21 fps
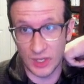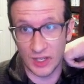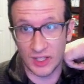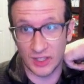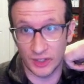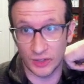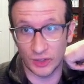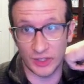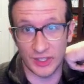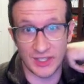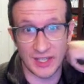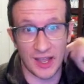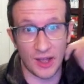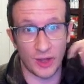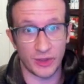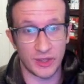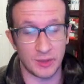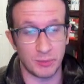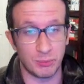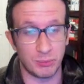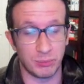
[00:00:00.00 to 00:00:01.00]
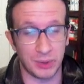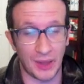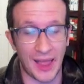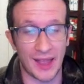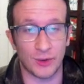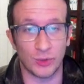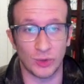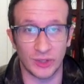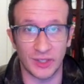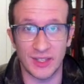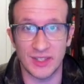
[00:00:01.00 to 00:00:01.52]
You can clearly tell that
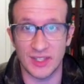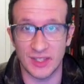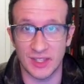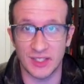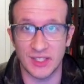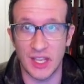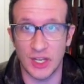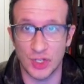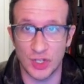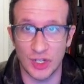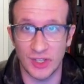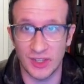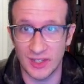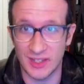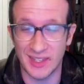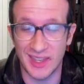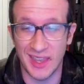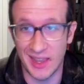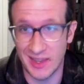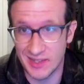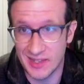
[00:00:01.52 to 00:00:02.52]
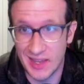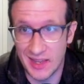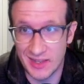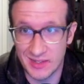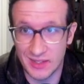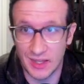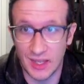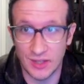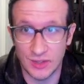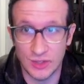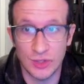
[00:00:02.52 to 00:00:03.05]
black releasing the tension in this case
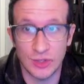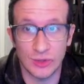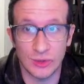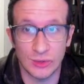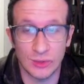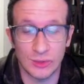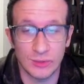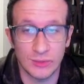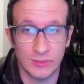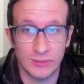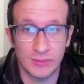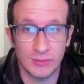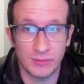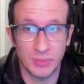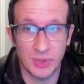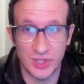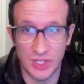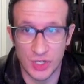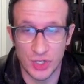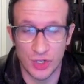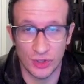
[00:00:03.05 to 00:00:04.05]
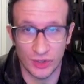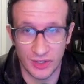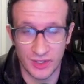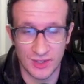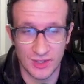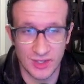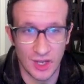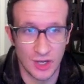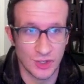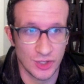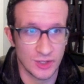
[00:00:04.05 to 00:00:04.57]
has led to
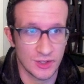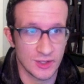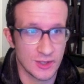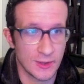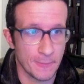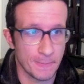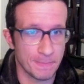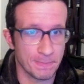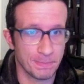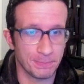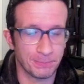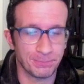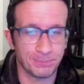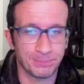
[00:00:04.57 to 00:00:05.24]
positional concessions.